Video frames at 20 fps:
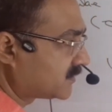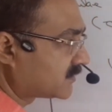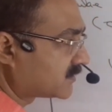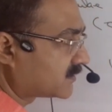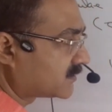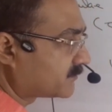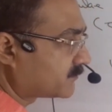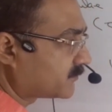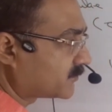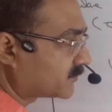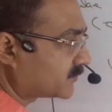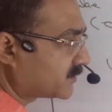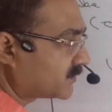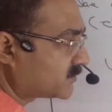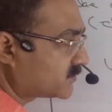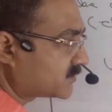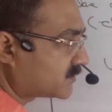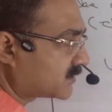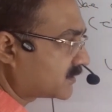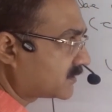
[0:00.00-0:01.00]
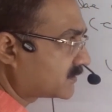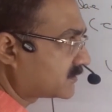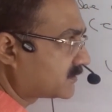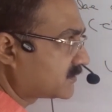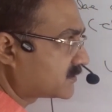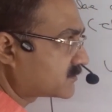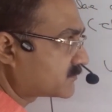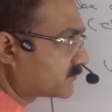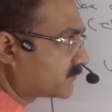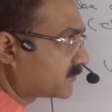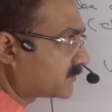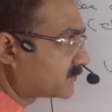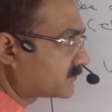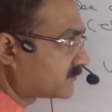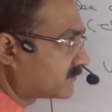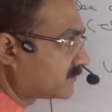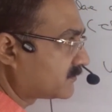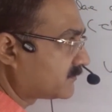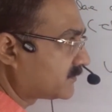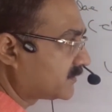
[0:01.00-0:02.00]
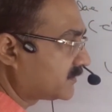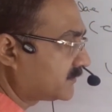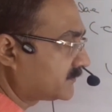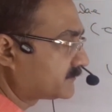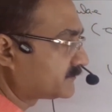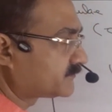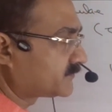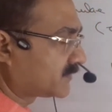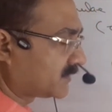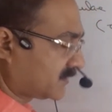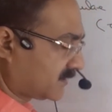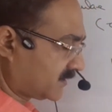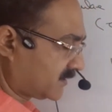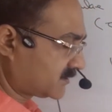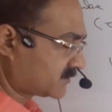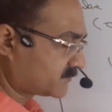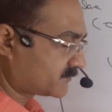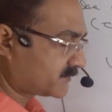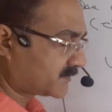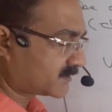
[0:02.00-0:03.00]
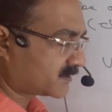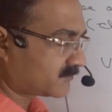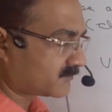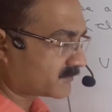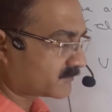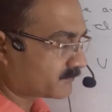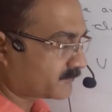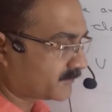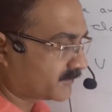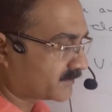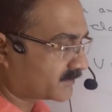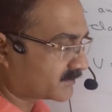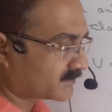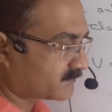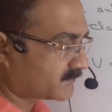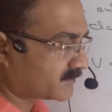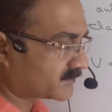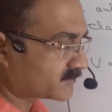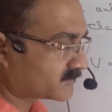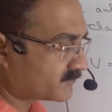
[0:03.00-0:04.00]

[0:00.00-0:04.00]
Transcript: the potential at this point will be, as per our point number